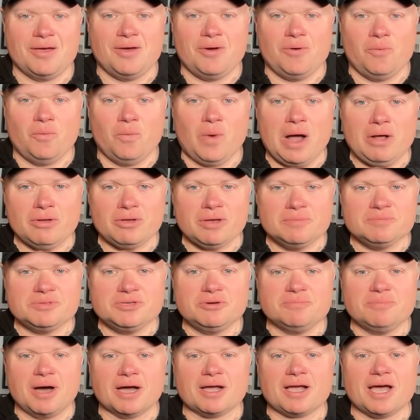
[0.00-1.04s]
Welcome
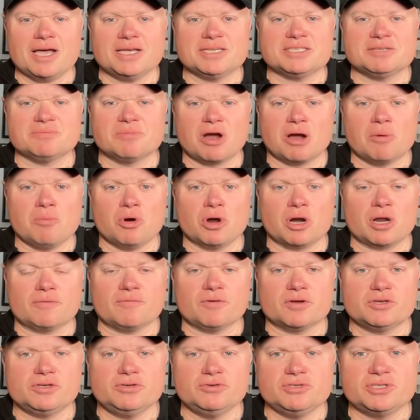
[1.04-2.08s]
to Buckeyes Tomorrow Morning
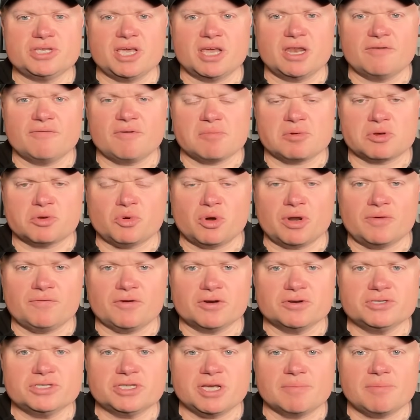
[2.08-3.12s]
for Tuesday, November
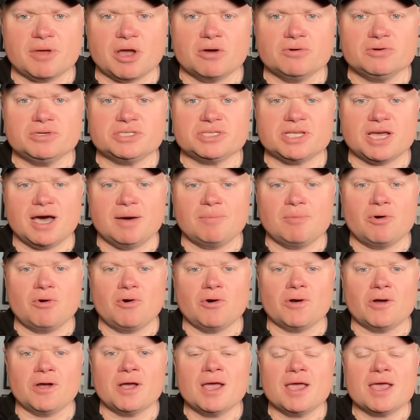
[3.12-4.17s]
twenty-first. I'm your host, Tom
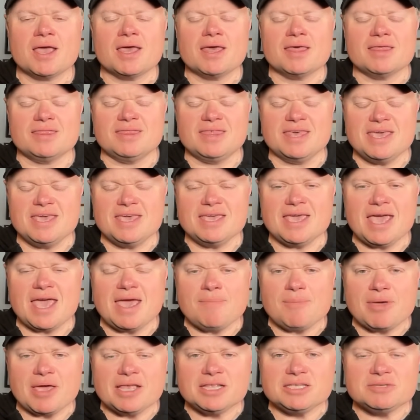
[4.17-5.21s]
Moore. The
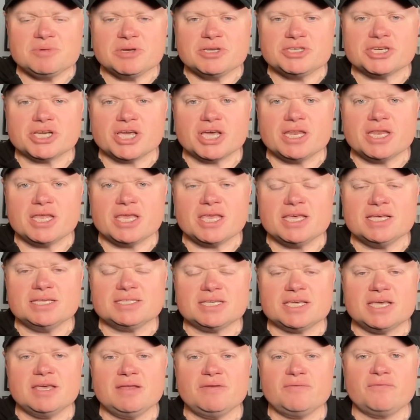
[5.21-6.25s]
game against Michigan is
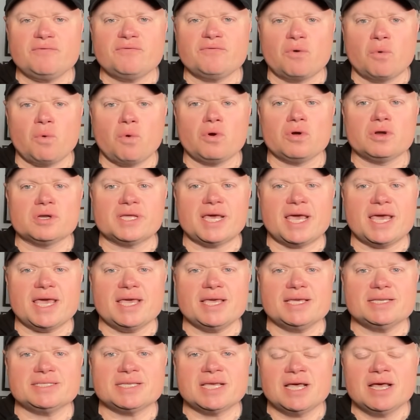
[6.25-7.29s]
in four
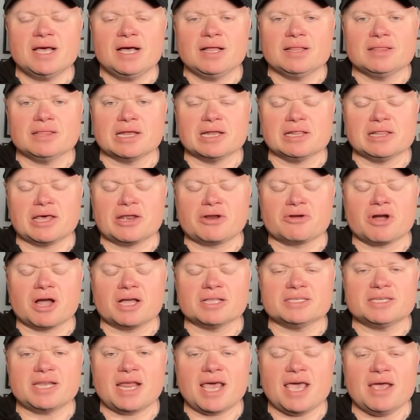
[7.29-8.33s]
days. A little later
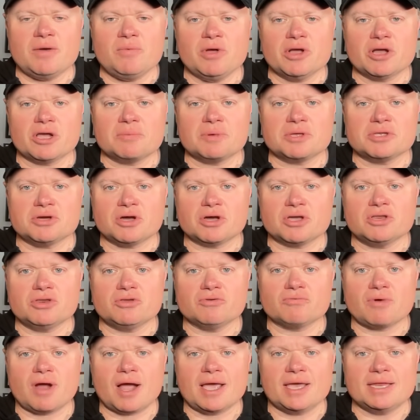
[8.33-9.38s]
on today, we're going to be talking
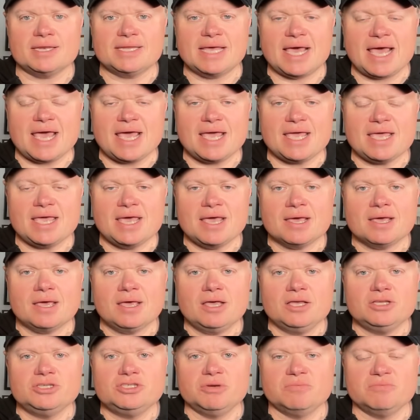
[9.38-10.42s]
to Ryan Day,
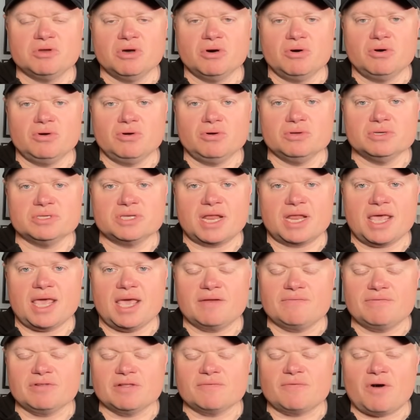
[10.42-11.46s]
Jim Knowles, and a
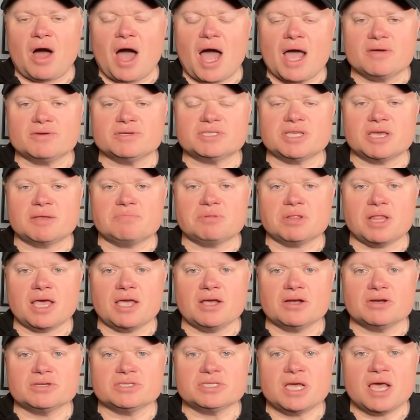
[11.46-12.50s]
handful of Ohio State
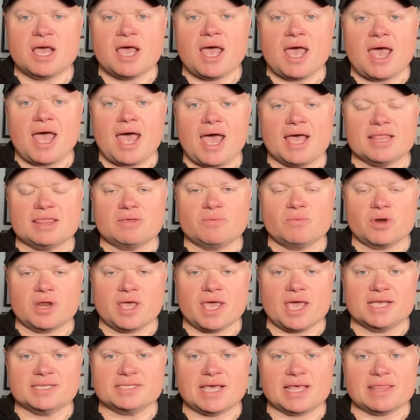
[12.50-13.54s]
players at the Woody
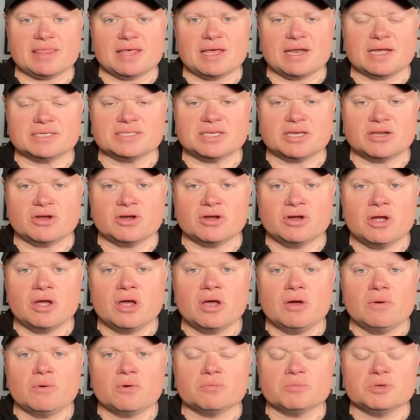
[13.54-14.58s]
Hayes Athletic Center.
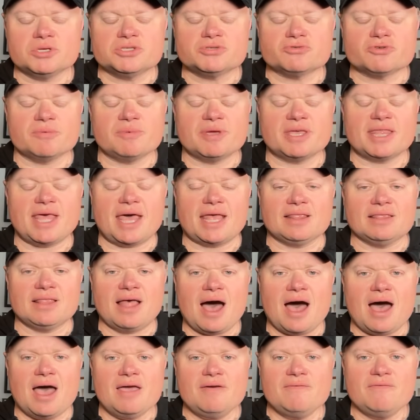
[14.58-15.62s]
We'll be streaming that
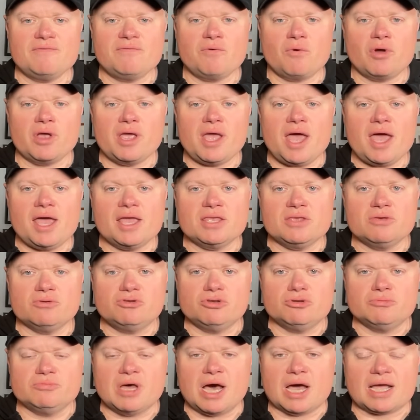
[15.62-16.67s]
live for you at
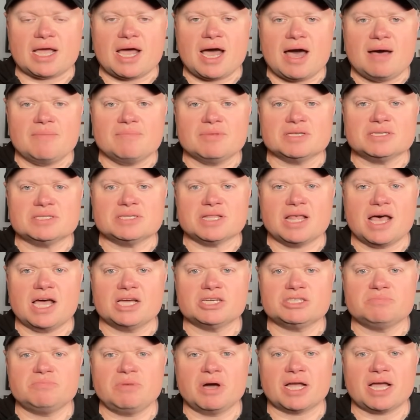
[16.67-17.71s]
youtube.com
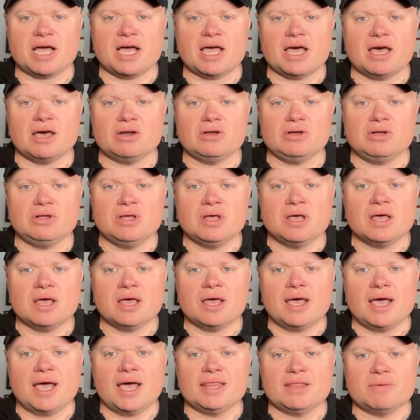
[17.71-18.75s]
slash Buckeye Huddle.
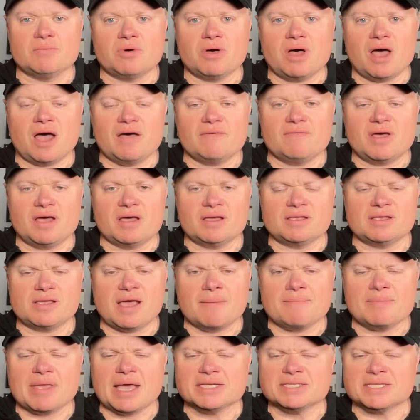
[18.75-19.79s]
And then we'll have, a,
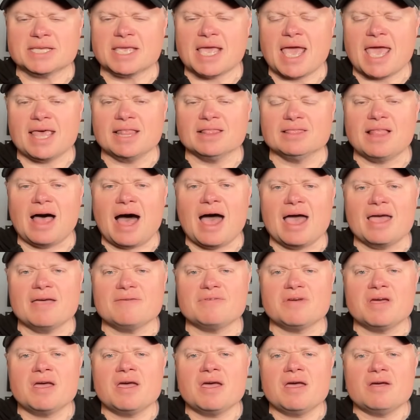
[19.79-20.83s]
I'm guessing, a
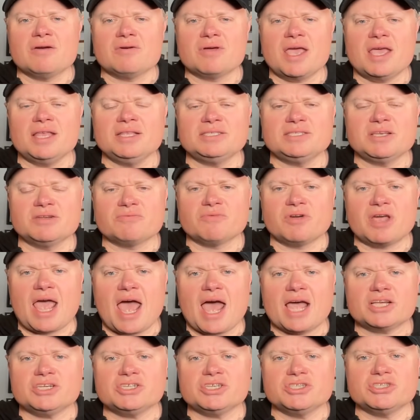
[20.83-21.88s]
live instant
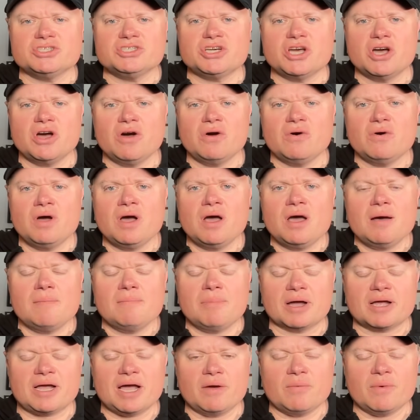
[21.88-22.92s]
reaction show,
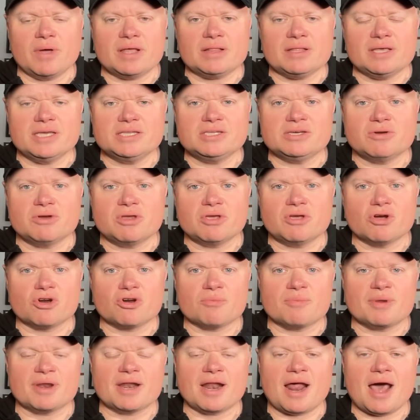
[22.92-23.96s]
Buckeye Weekly, Tony
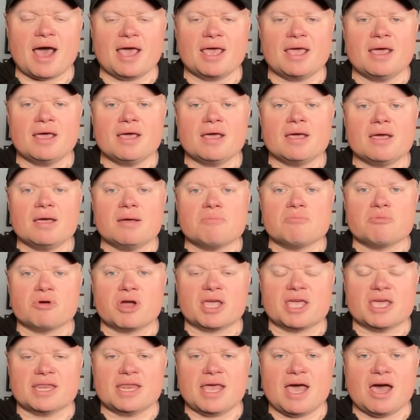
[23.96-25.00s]
Garderman and I,
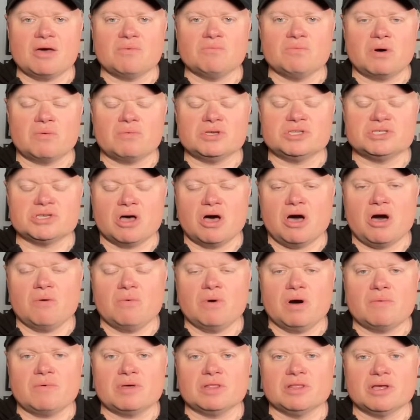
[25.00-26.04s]
breaking down what we saw,
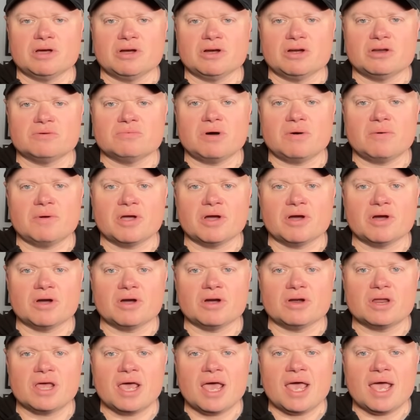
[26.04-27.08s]
what we learned, what we
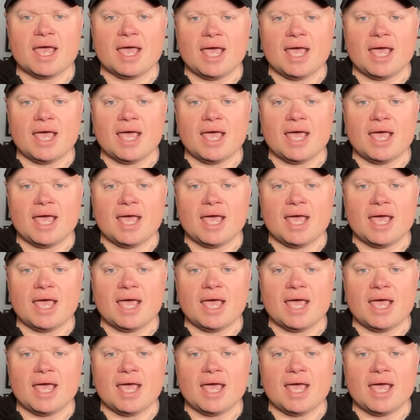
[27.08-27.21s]
heard.